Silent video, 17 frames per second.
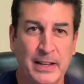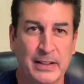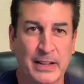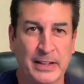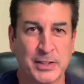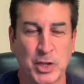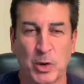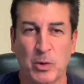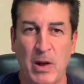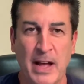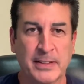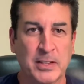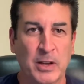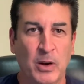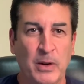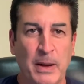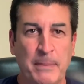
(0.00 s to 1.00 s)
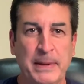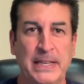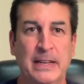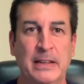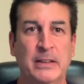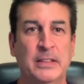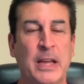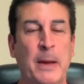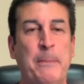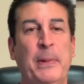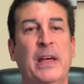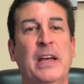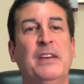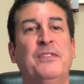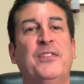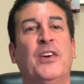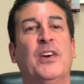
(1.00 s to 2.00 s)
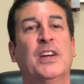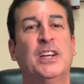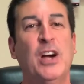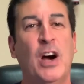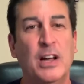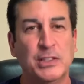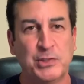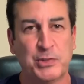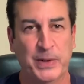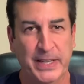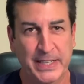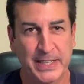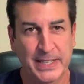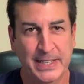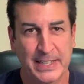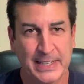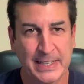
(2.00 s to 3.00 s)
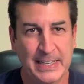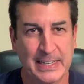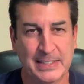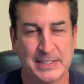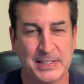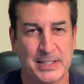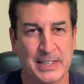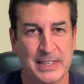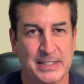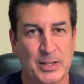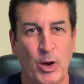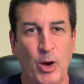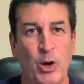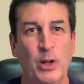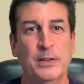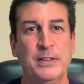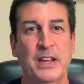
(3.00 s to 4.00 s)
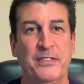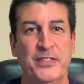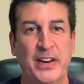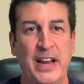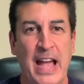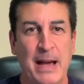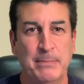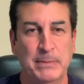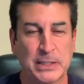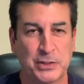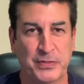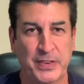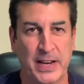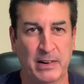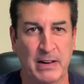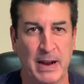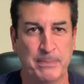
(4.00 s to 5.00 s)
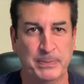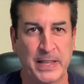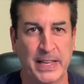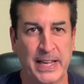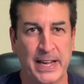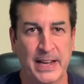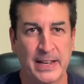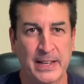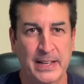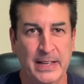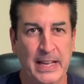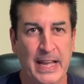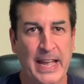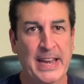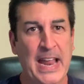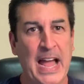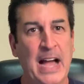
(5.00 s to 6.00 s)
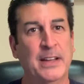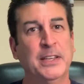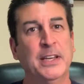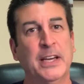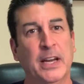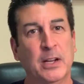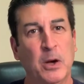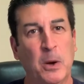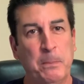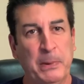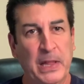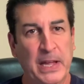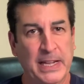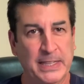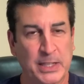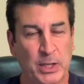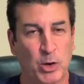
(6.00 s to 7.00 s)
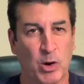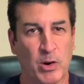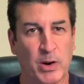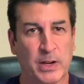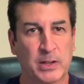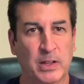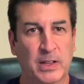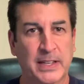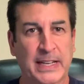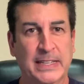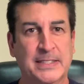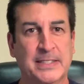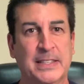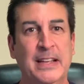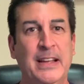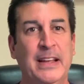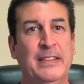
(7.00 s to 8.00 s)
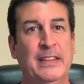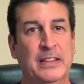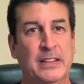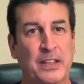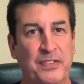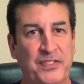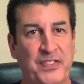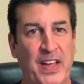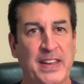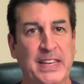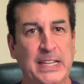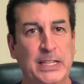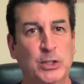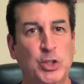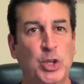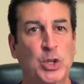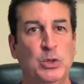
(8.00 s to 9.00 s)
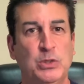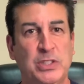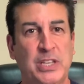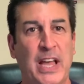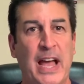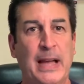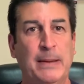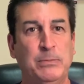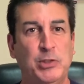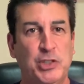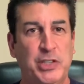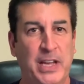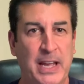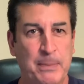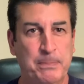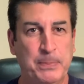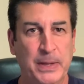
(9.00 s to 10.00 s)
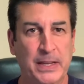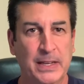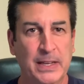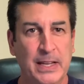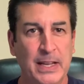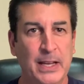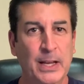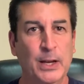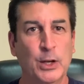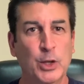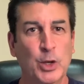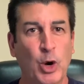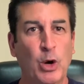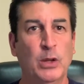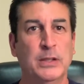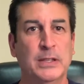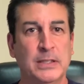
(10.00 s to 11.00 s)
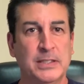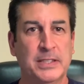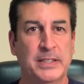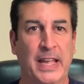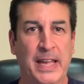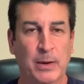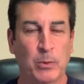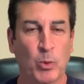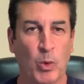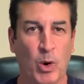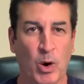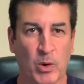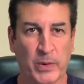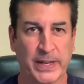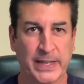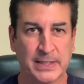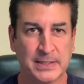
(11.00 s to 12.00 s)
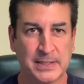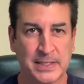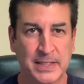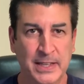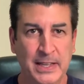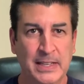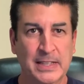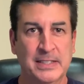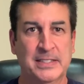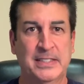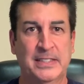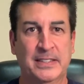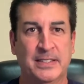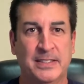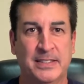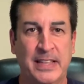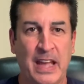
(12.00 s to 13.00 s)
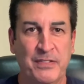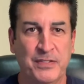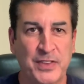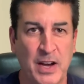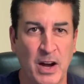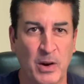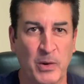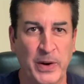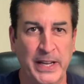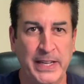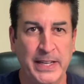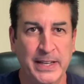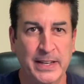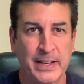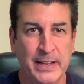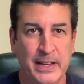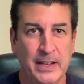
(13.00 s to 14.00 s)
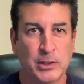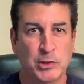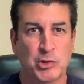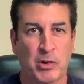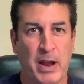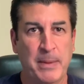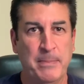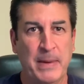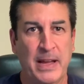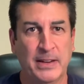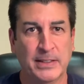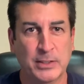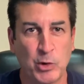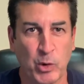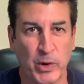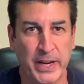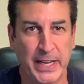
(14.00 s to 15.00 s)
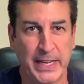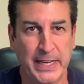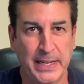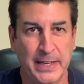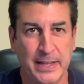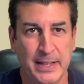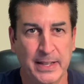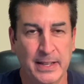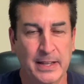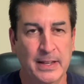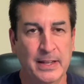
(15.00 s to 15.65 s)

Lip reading: in Toronto, I mean, they're playing for a country. It's a whole different atmosphere up there. And now you got to go play at the Oracle against the defending two-time champion, Golden State Warriors. Steph Curry, Draymond Green,